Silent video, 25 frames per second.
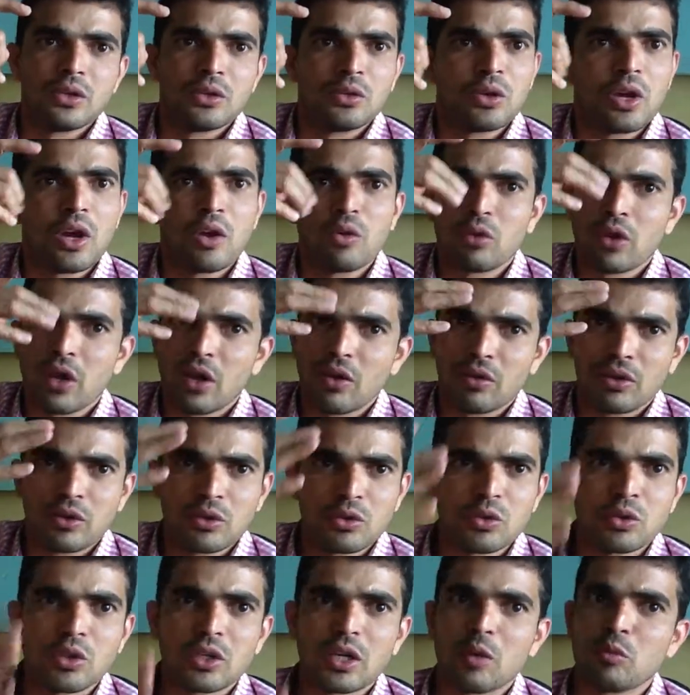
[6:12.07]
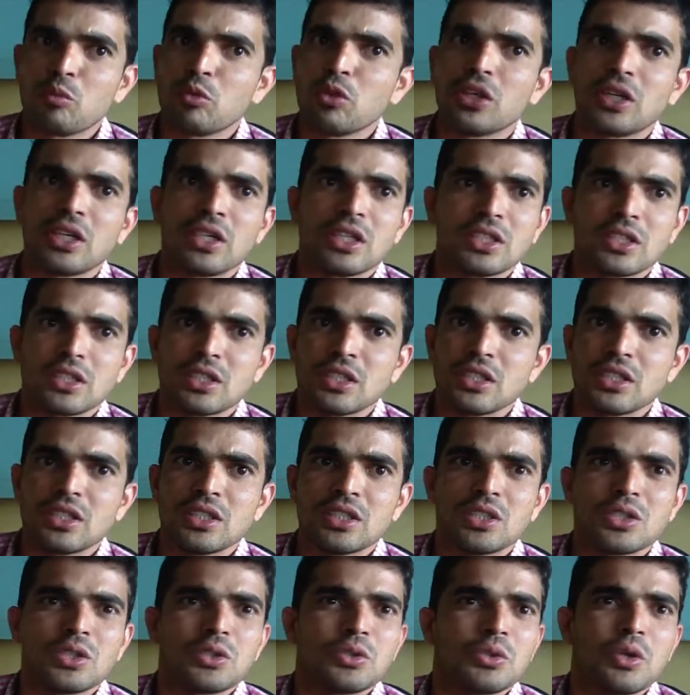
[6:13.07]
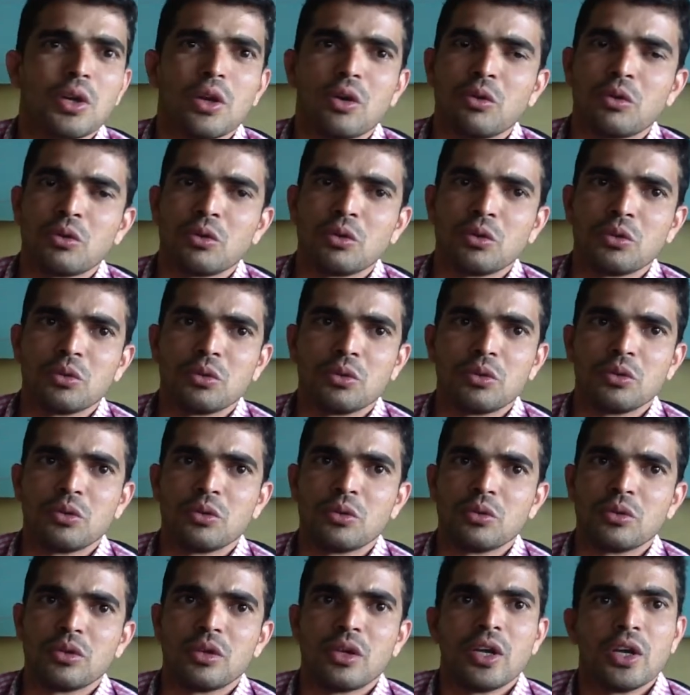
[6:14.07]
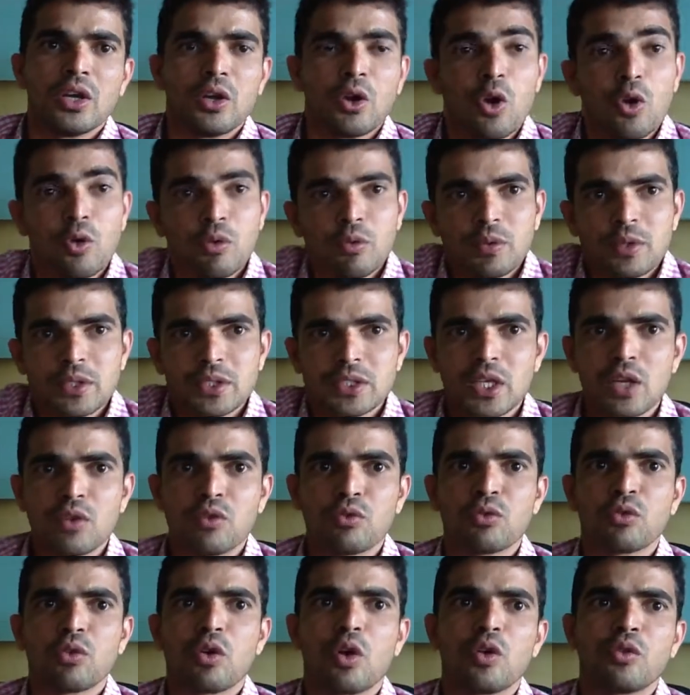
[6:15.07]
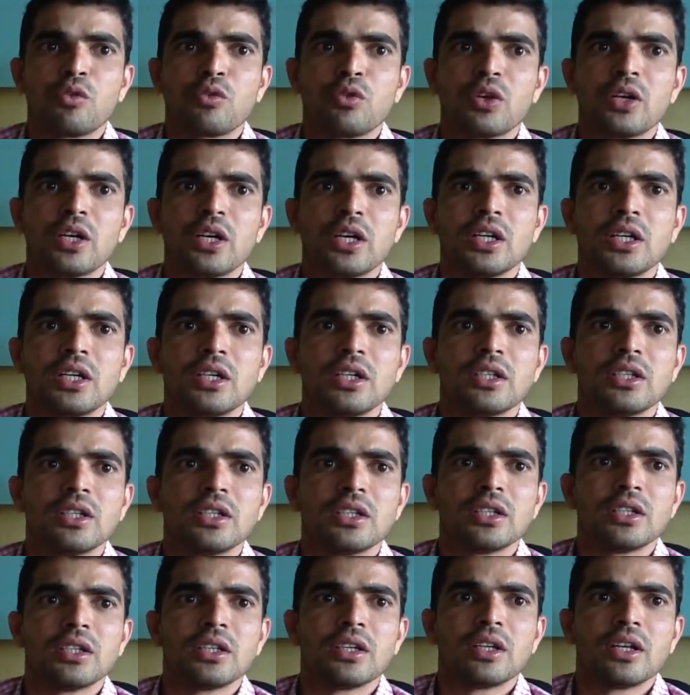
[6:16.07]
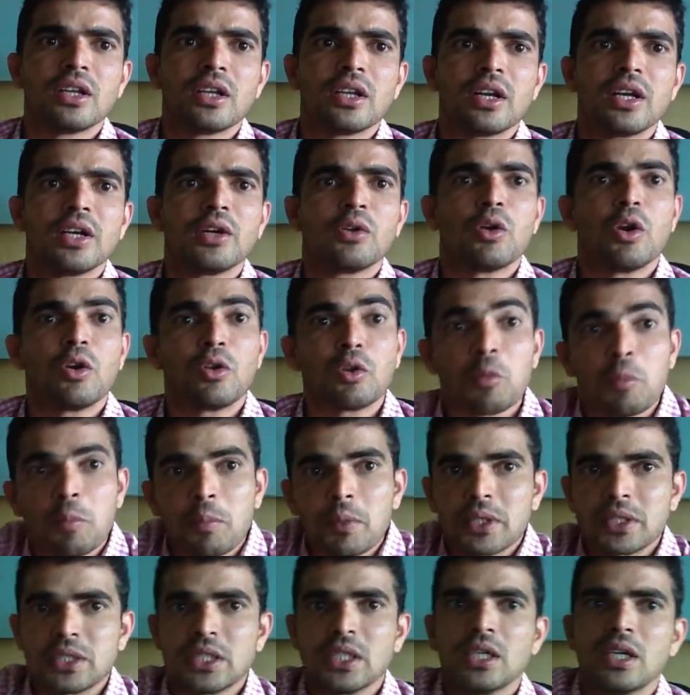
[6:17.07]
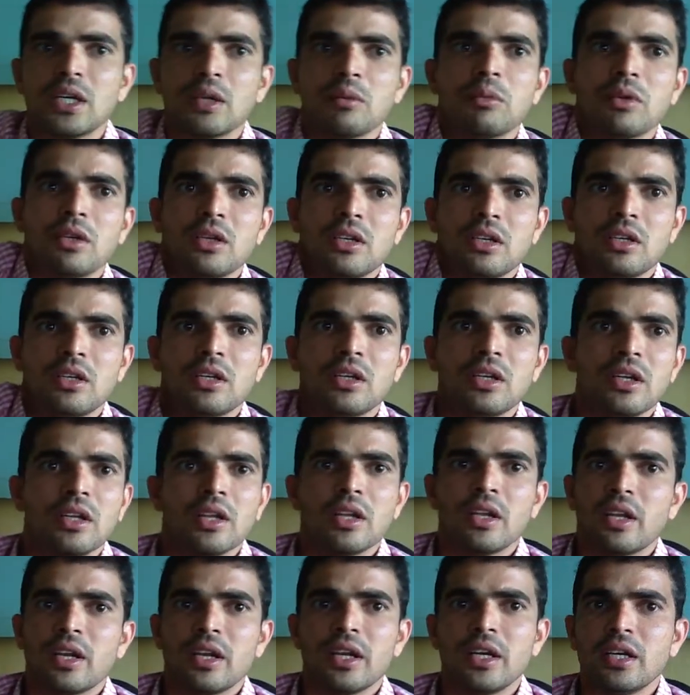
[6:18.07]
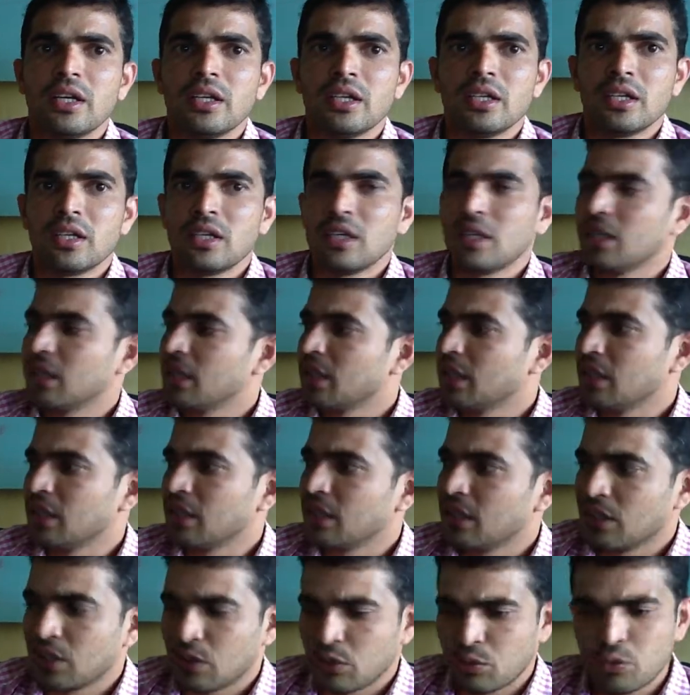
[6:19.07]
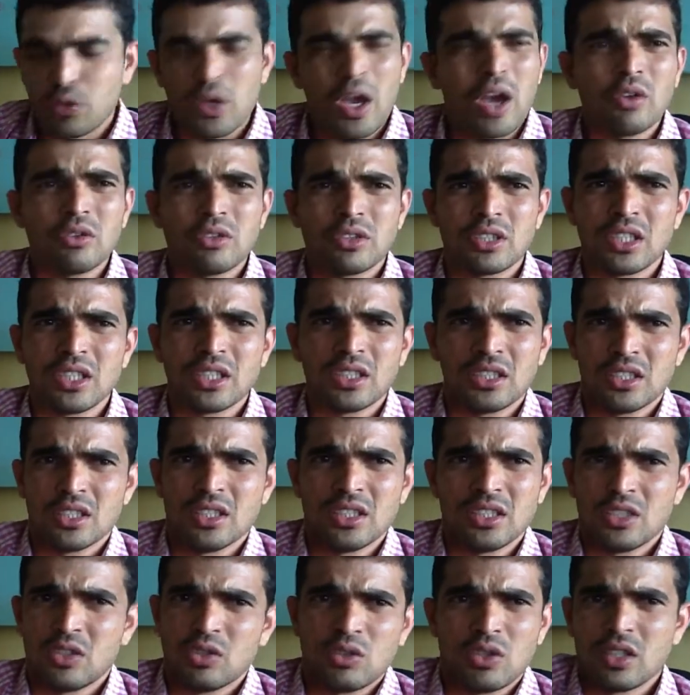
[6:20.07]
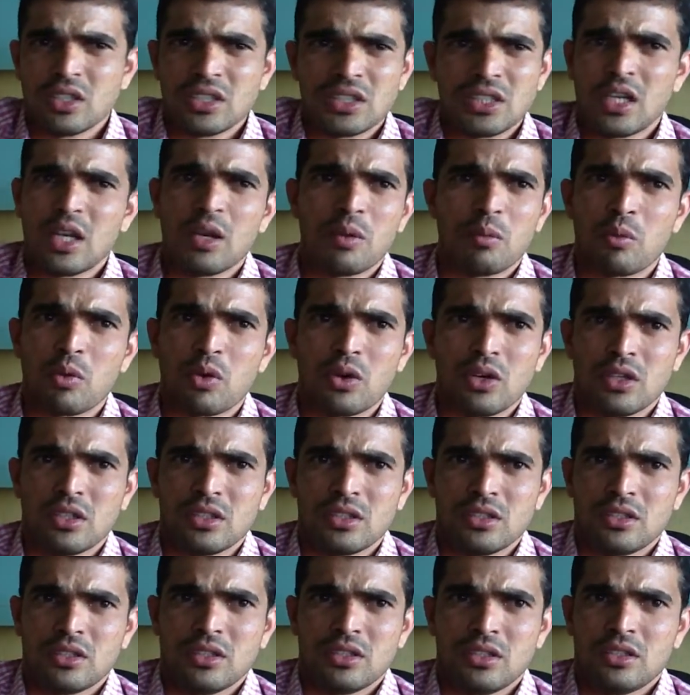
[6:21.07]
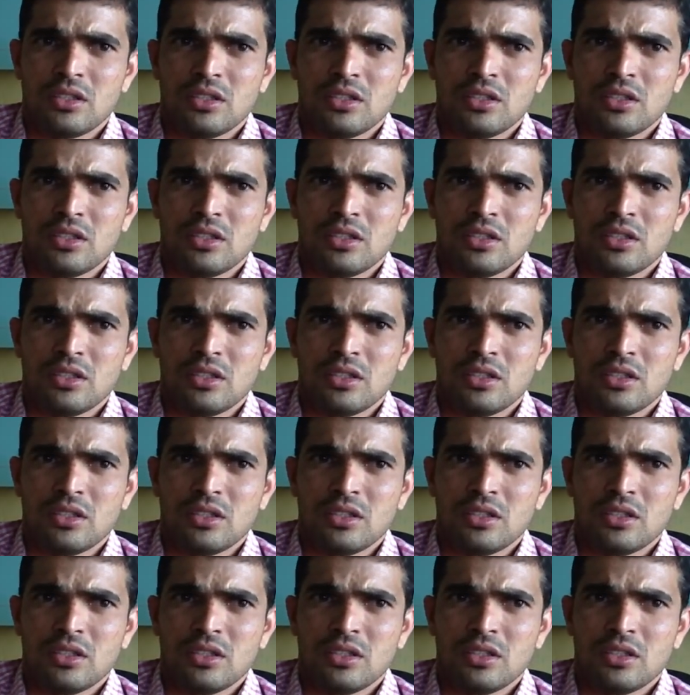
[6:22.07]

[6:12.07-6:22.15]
have a good communications. You have to be self-confident, right? You have to be presentable, right? If you have 3 things, you can sell a product.